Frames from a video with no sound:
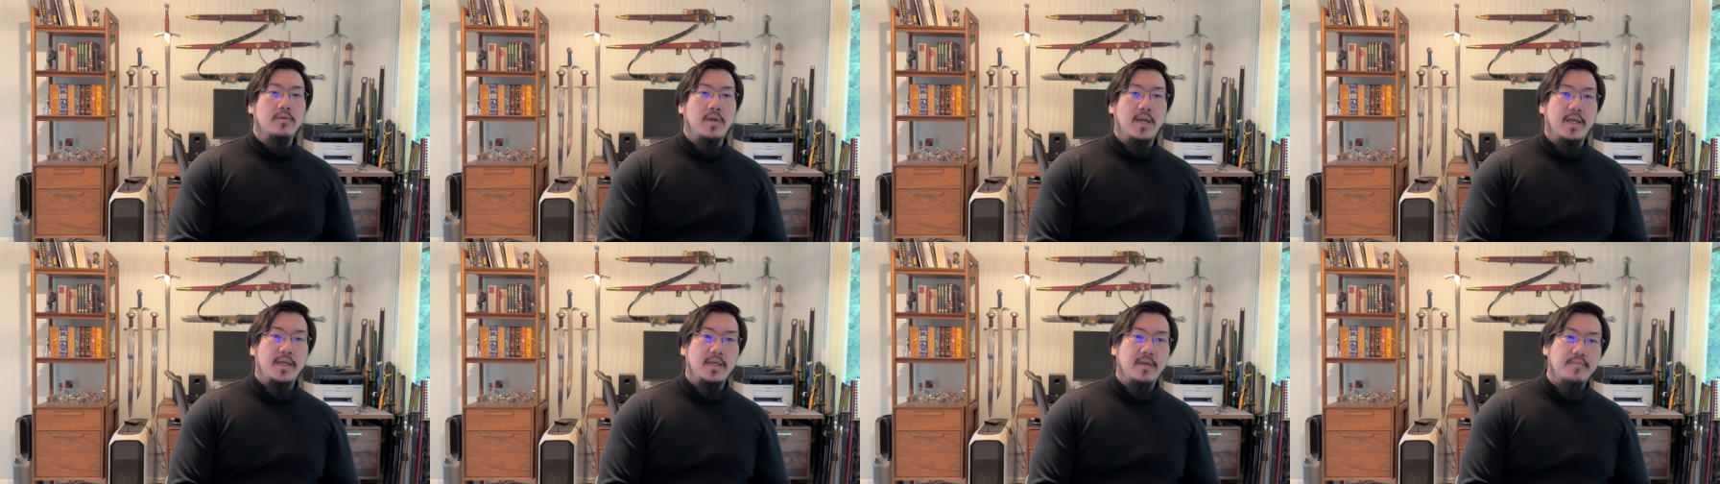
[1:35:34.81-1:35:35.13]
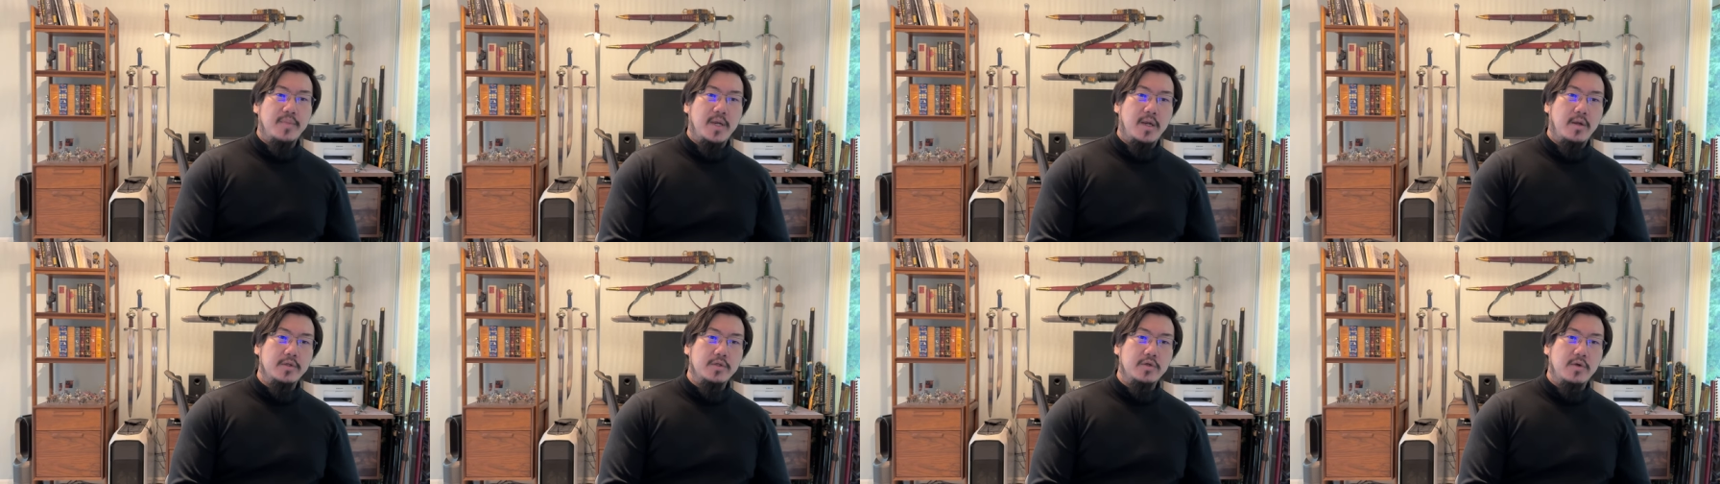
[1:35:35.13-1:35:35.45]
right,
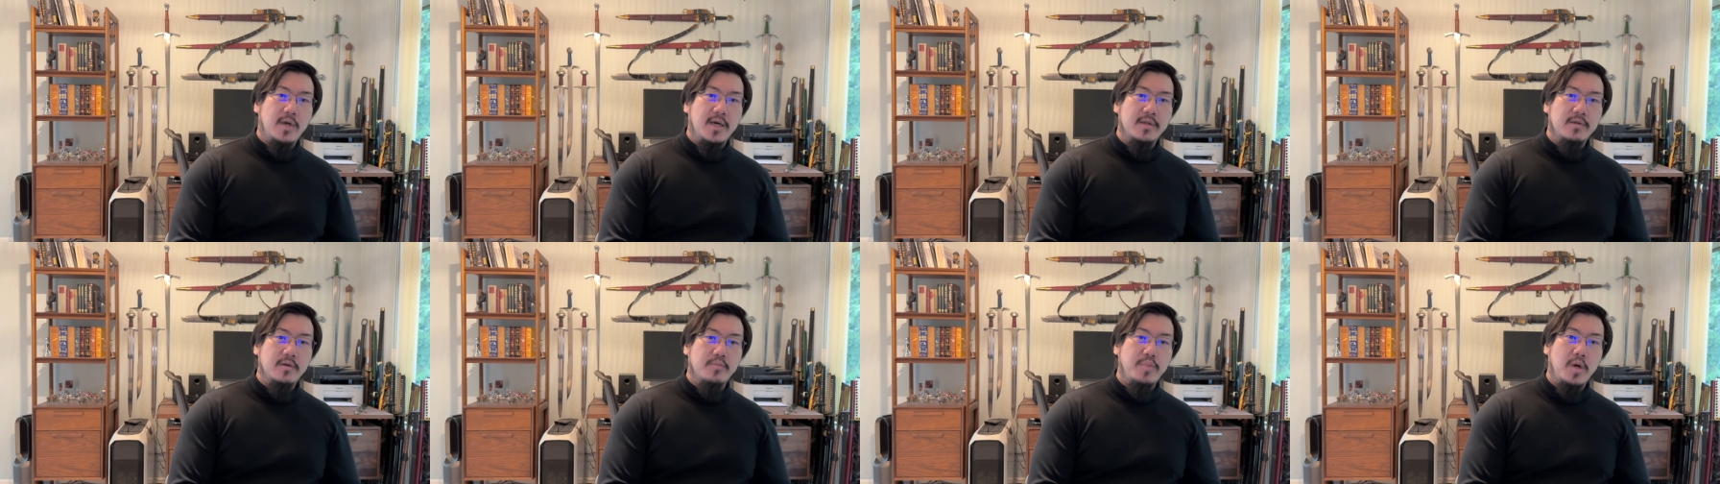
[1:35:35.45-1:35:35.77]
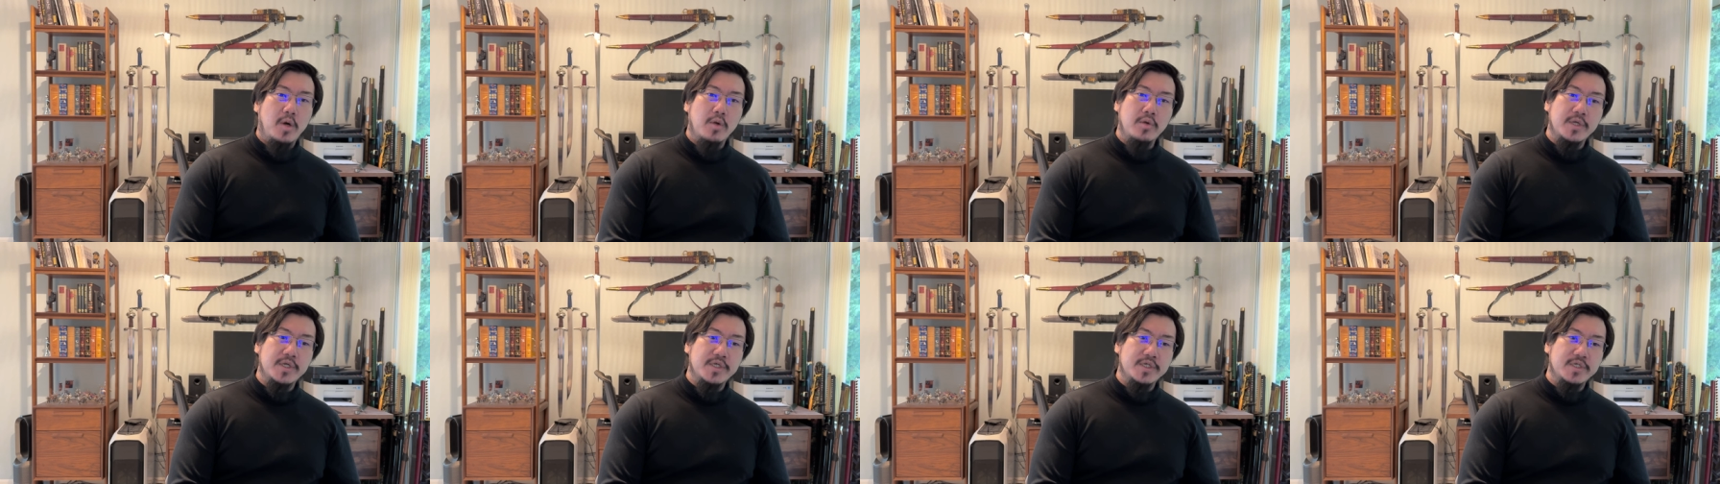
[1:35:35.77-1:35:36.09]
comparing to other
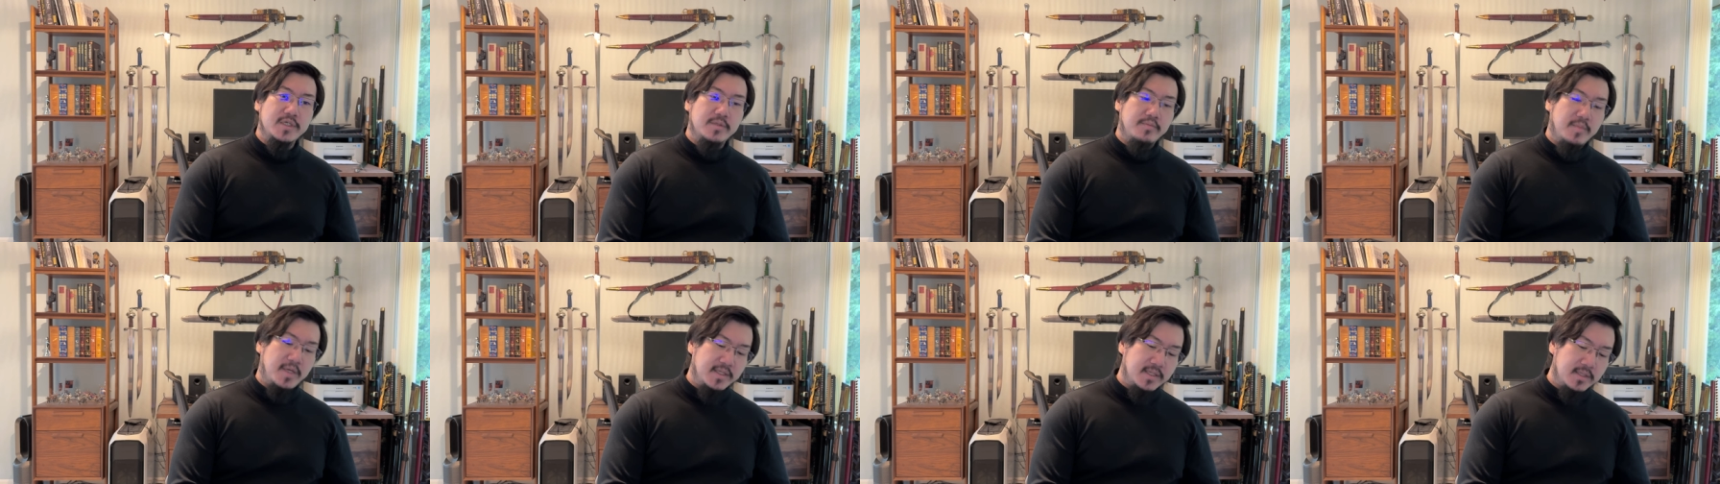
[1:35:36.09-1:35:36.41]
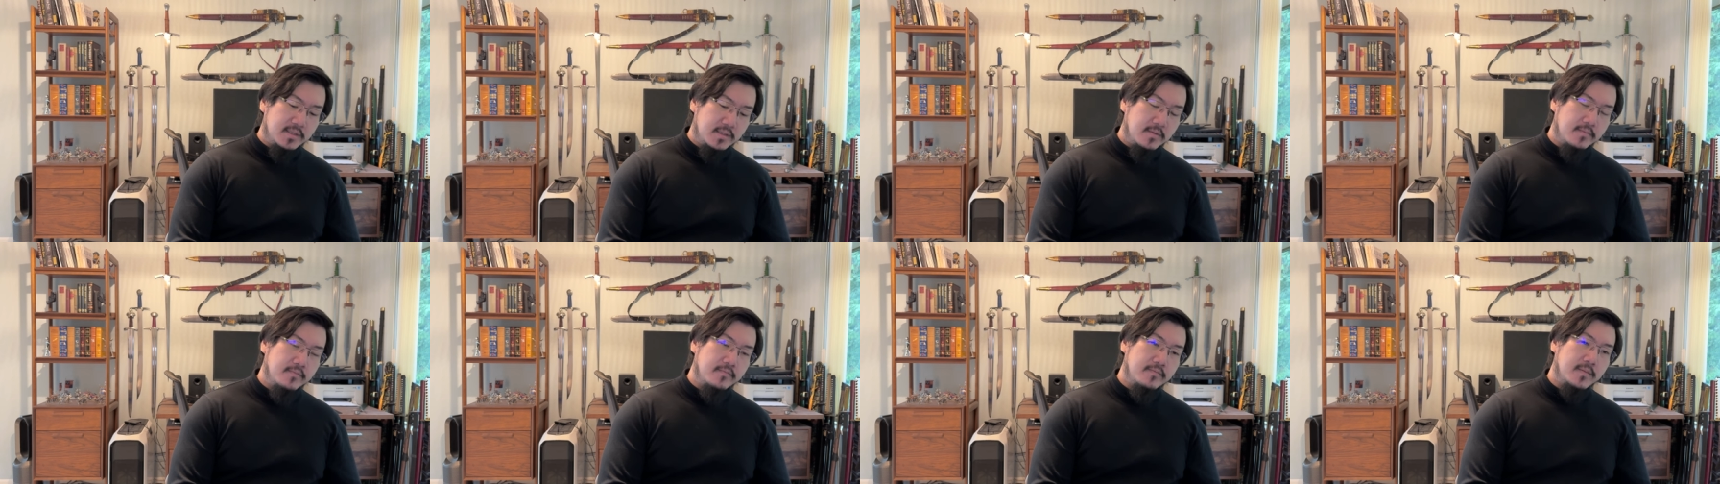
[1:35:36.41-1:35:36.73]
Polish
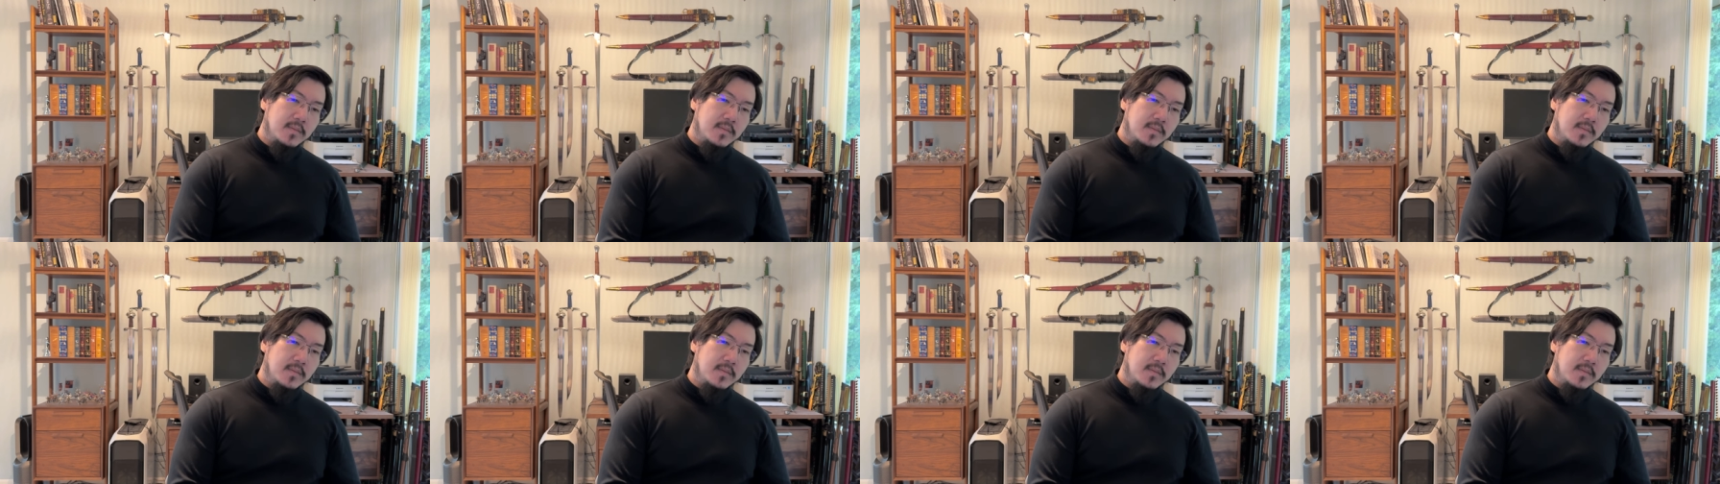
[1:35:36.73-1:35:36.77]
smiths.